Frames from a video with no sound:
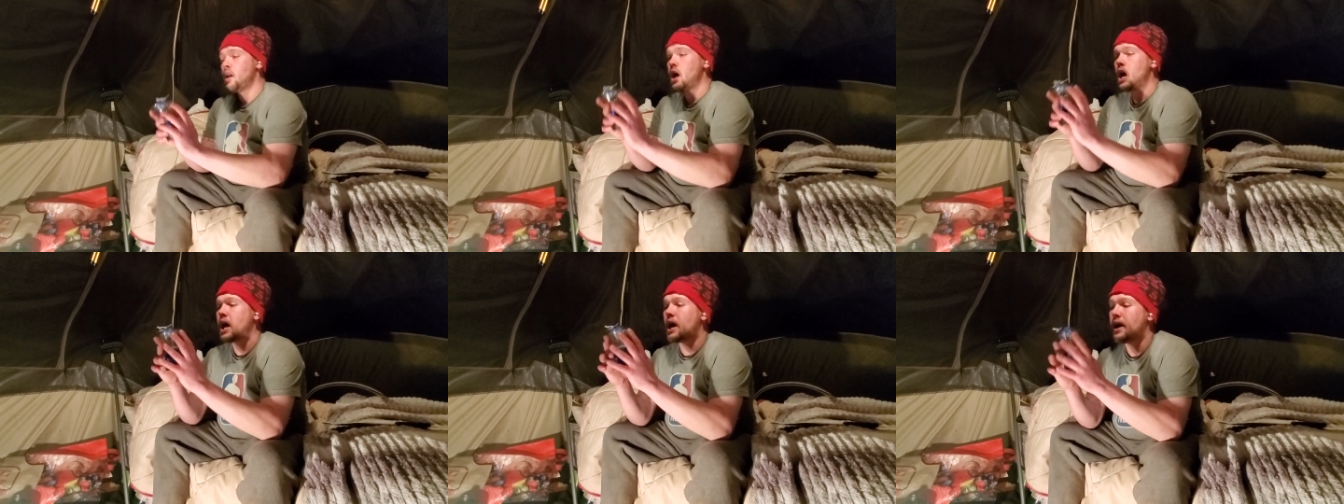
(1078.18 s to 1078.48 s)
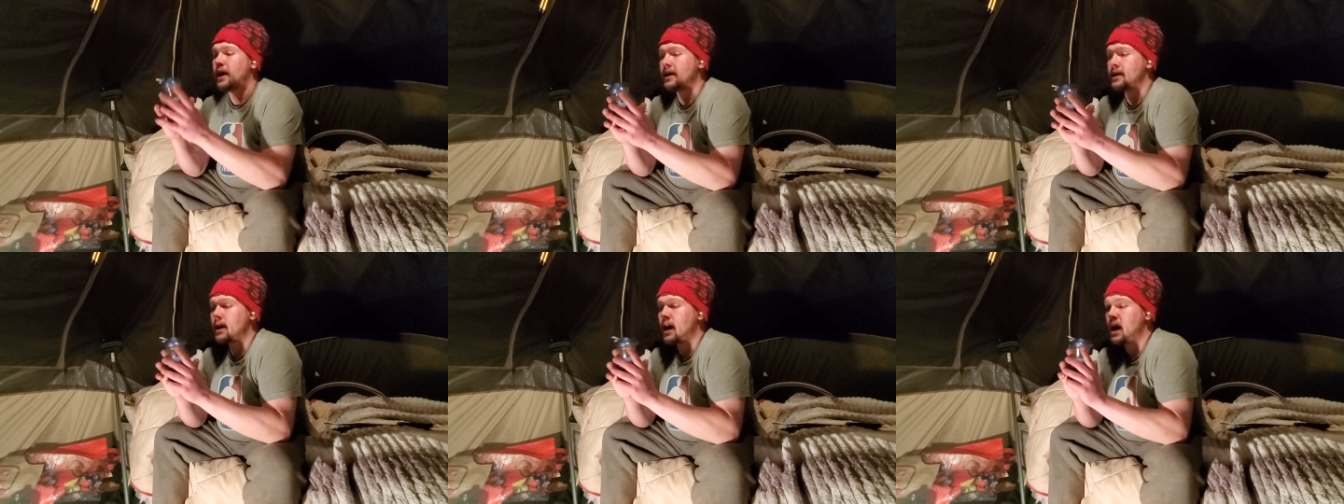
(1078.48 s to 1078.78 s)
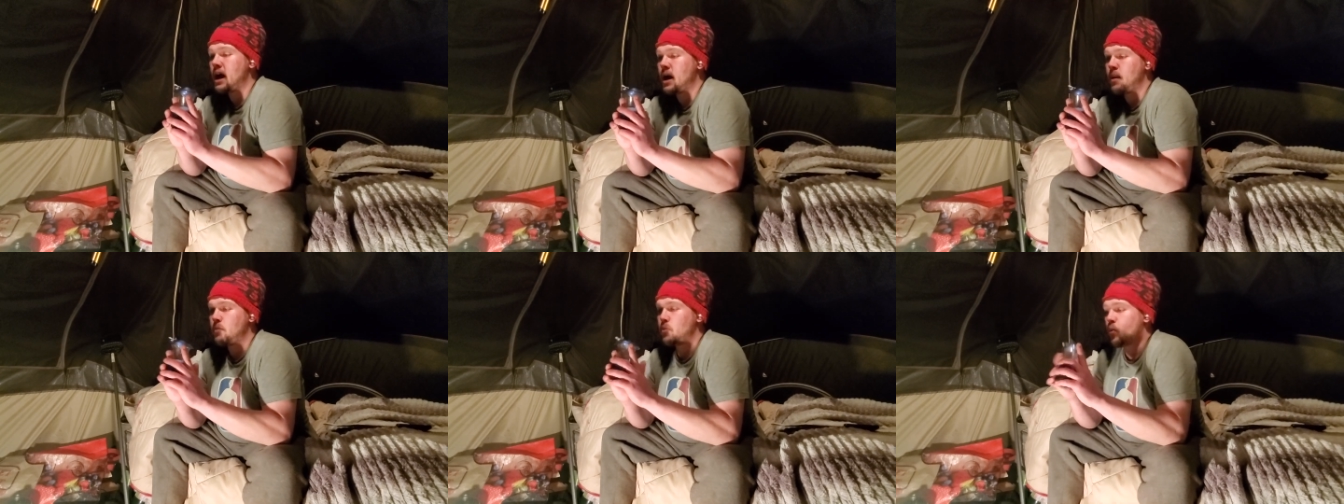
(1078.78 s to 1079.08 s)
All right,
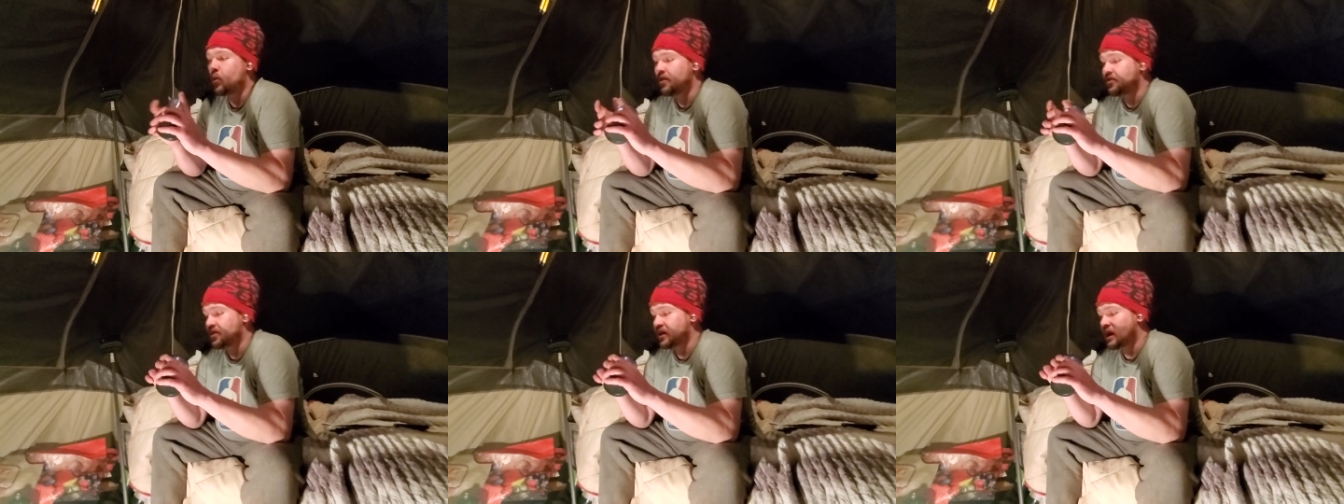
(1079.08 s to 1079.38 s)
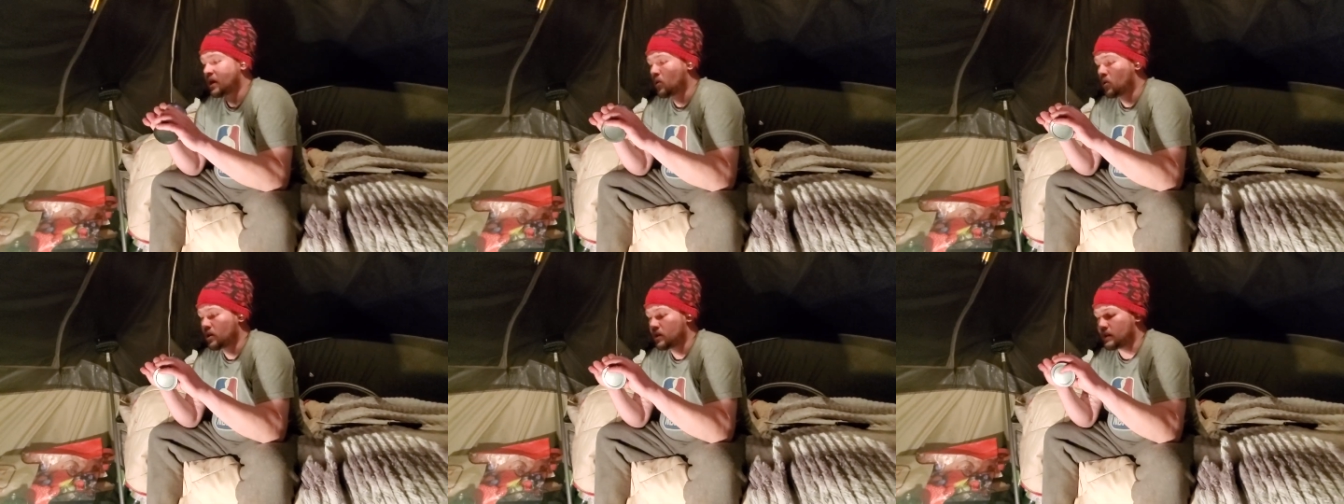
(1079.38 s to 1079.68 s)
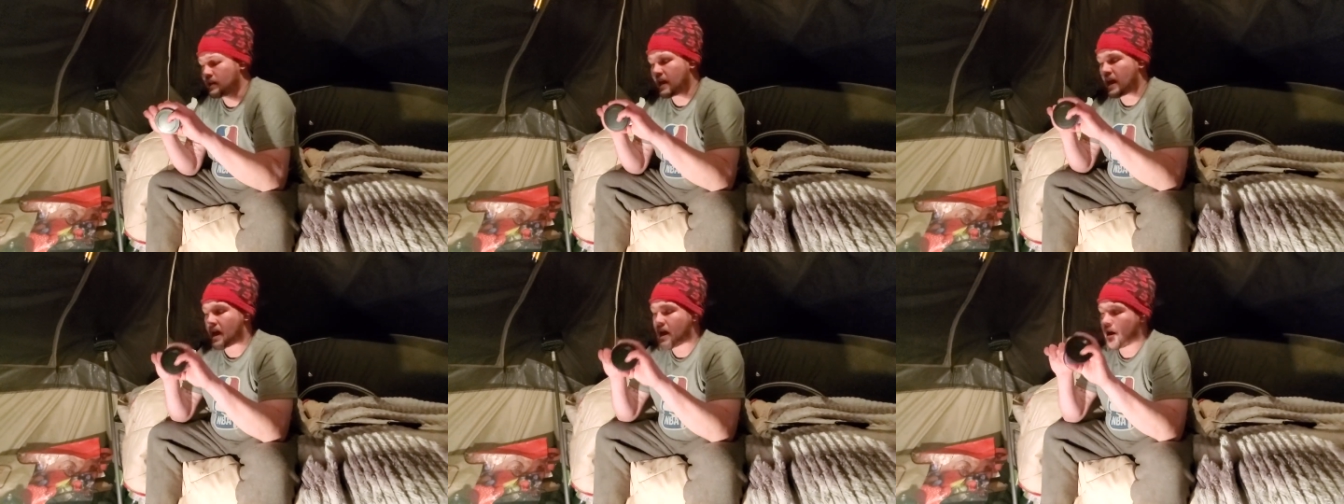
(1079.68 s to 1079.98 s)
um, one thing I
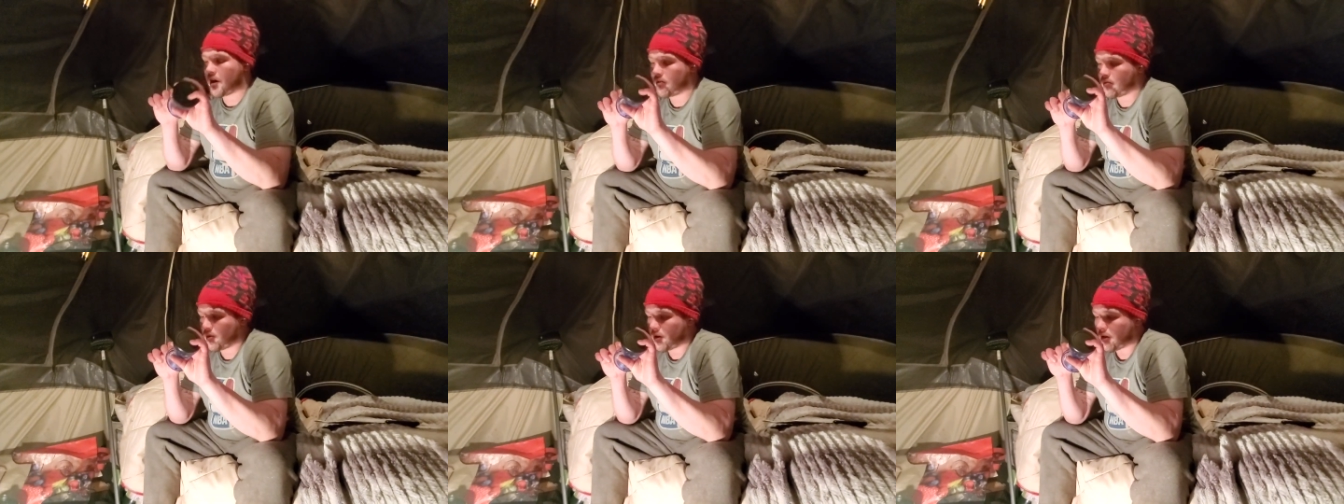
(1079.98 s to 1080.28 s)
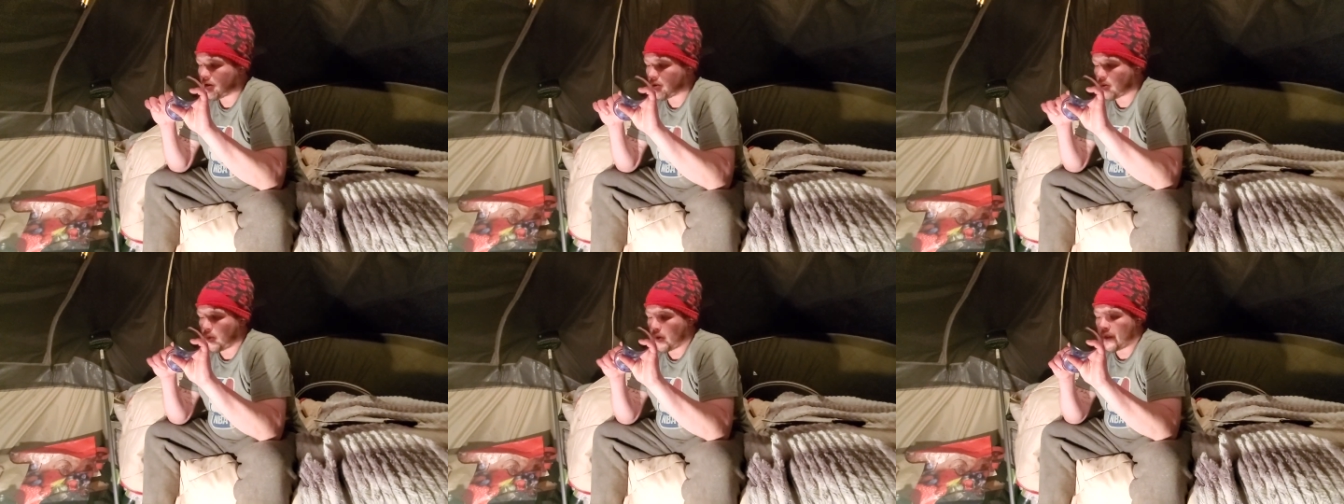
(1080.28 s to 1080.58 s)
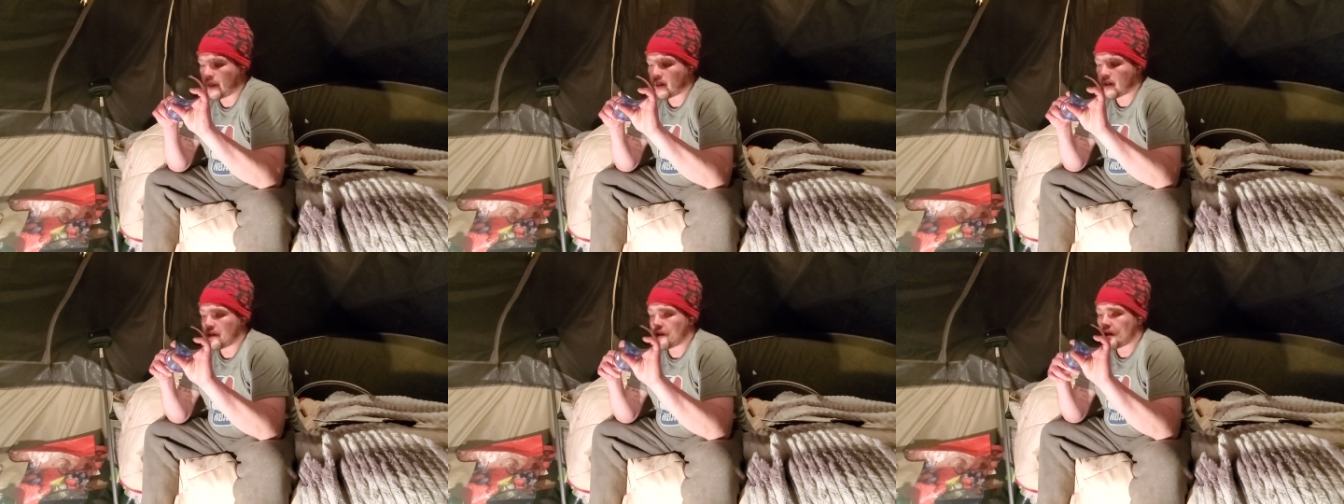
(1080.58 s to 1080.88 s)
wanted to add real
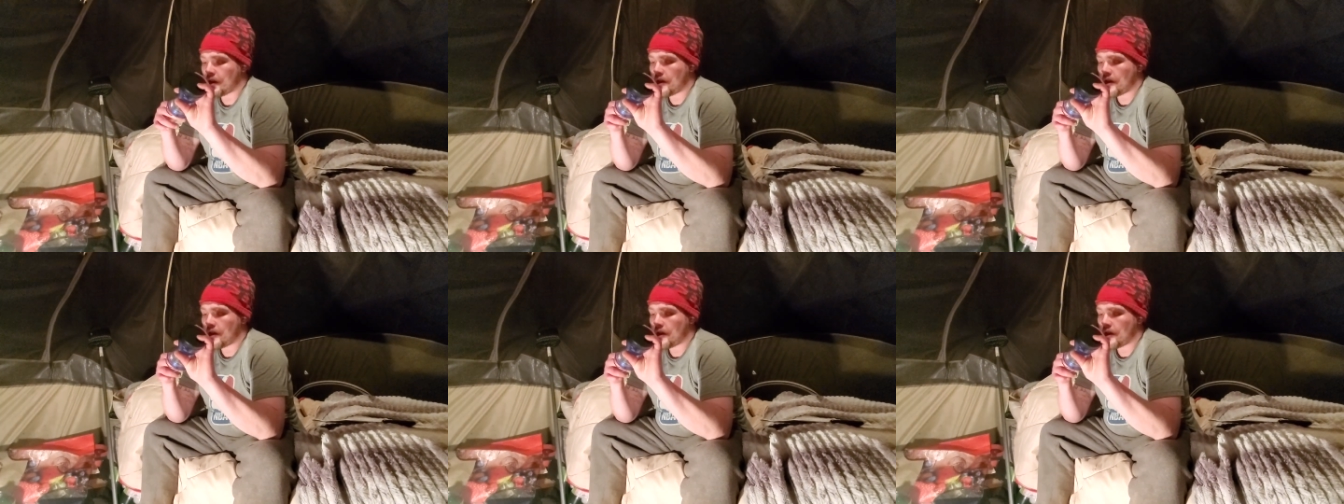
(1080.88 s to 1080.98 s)
quick,